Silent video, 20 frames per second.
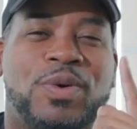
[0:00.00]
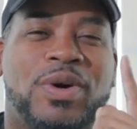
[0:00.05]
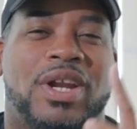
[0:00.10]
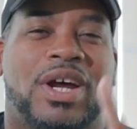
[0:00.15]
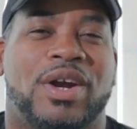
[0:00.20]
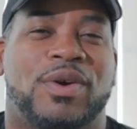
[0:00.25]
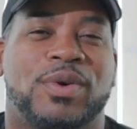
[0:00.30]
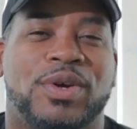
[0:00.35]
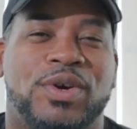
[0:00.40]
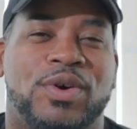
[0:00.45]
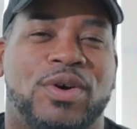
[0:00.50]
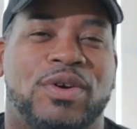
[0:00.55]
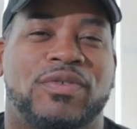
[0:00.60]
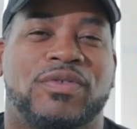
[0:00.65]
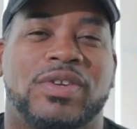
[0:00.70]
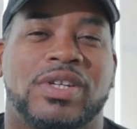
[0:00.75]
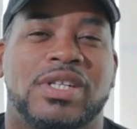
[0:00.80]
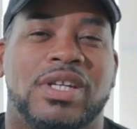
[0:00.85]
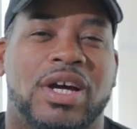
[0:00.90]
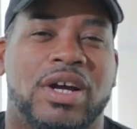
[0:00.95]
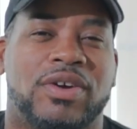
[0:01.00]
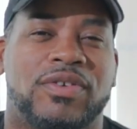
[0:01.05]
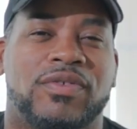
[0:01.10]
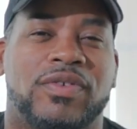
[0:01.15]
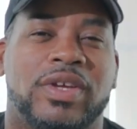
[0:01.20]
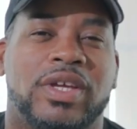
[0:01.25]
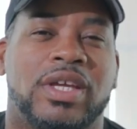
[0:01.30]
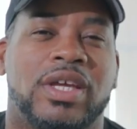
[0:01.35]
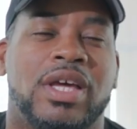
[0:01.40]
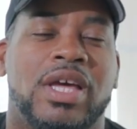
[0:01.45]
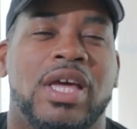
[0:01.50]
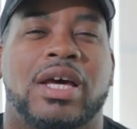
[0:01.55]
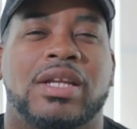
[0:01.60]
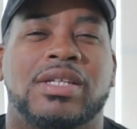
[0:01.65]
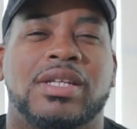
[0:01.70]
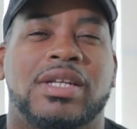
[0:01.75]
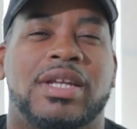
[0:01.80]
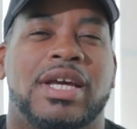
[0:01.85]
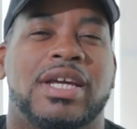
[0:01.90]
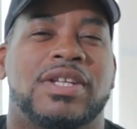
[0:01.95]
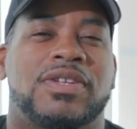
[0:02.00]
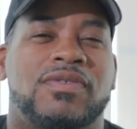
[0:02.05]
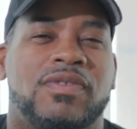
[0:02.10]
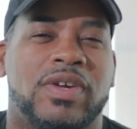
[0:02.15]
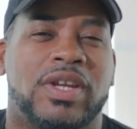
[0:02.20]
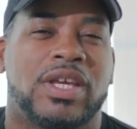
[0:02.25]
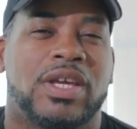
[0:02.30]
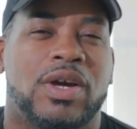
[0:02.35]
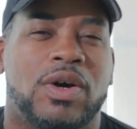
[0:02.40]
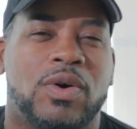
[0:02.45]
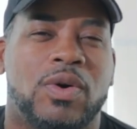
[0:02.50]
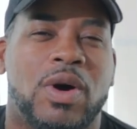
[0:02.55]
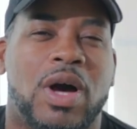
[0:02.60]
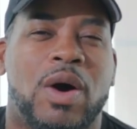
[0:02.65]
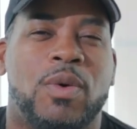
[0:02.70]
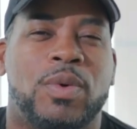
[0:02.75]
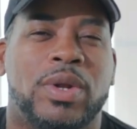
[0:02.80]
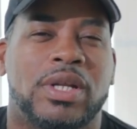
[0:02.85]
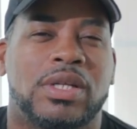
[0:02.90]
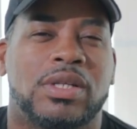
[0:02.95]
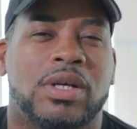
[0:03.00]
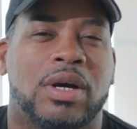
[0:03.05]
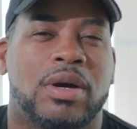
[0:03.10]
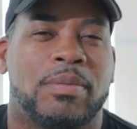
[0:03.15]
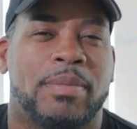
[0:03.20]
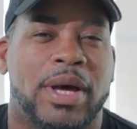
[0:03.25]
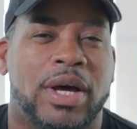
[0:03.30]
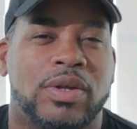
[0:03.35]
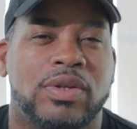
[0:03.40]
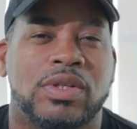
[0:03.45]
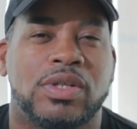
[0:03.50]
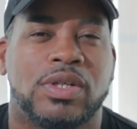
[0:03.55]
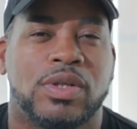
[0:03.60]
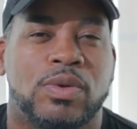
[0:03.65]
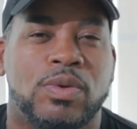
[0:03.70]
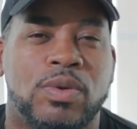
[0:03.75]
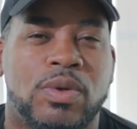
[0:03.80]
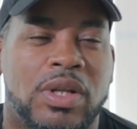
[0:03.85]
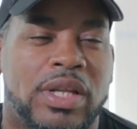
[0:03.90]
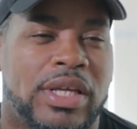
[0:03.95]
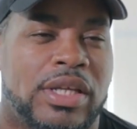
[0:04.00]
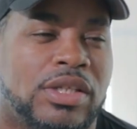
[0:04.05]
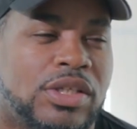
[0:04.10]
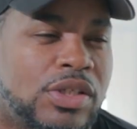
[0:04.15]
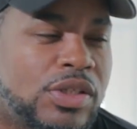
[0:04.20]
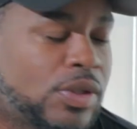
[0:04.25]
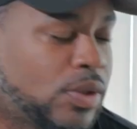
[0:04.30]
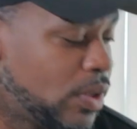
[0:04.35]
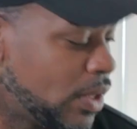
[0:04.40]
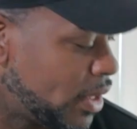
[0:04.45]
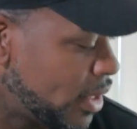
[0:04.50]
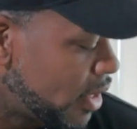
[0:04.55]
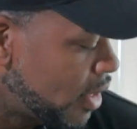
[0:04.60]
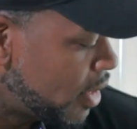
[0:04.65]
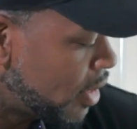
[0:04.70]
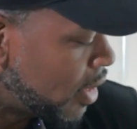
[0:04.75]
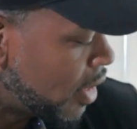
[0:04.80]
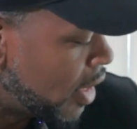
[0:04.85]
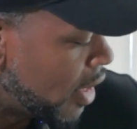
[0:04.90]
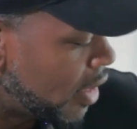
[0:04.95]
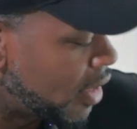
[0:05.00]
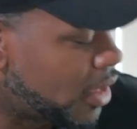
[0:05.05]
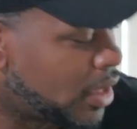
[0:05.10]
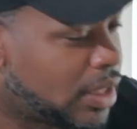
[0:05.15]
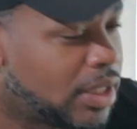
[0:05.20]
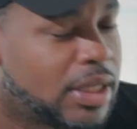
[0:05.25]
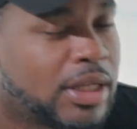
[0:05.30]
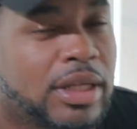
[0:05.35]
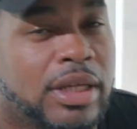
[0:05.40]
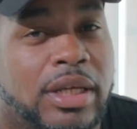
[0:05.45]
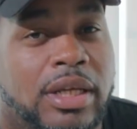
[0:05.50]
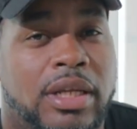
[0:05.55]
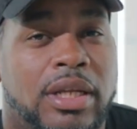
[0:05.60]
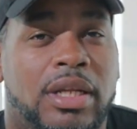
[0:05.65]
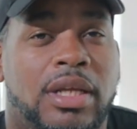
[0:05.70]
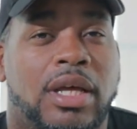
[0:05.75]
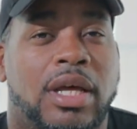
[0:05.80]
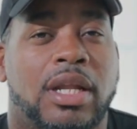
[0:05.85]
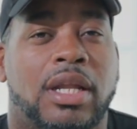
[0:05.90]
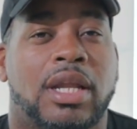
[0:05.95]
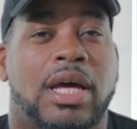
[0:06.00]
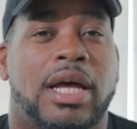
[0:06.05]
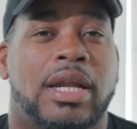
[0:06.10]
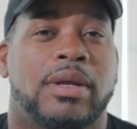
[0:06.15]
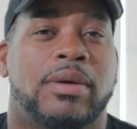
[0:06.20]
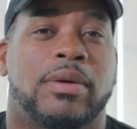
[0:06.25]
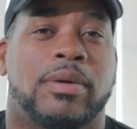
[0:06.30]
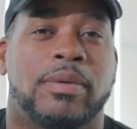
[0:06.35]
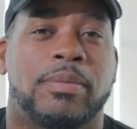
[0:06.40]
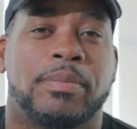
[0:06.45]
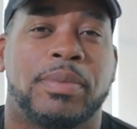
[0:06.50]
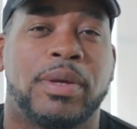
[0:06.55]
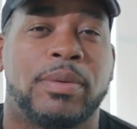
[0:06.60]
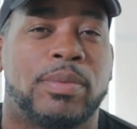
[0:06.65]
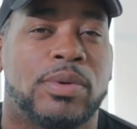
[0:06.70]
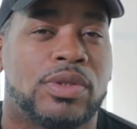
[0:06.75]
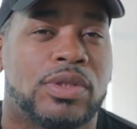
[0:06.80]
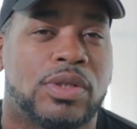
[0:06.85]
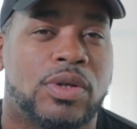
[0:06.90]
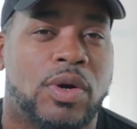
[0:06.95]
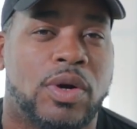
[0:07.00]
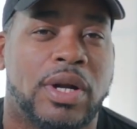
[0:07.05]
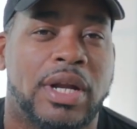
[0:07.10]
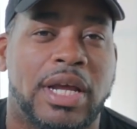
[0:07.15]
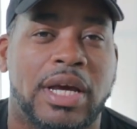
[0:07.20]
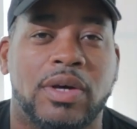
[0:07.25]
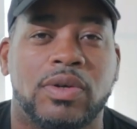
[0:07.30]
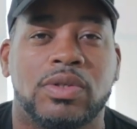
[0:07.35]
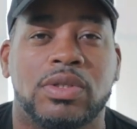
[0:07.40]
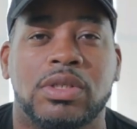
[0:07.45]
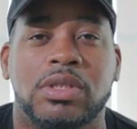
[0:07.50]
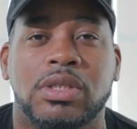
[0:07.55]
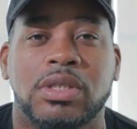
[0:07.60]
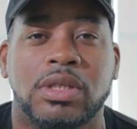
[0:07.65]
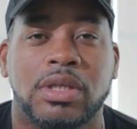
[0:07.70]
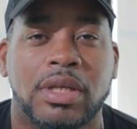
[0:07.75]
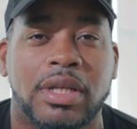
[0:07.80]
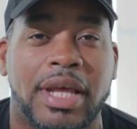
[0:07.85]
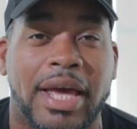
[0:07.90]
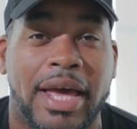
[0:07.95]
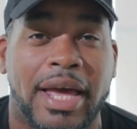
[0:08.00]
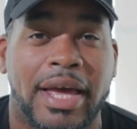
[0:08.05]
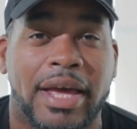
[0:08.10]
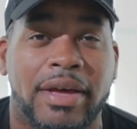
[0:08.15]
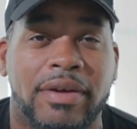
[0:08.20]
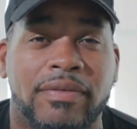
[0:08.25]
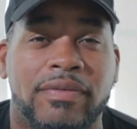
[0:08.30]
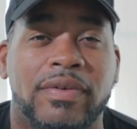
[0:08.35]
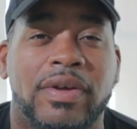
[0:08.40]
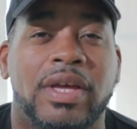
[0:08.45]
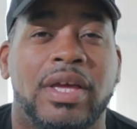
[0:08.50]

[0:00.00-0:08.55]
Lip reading: with High Regard Photography. Now today's video, I want to talk about 2 lens choices that I think that a lot of people starting out should have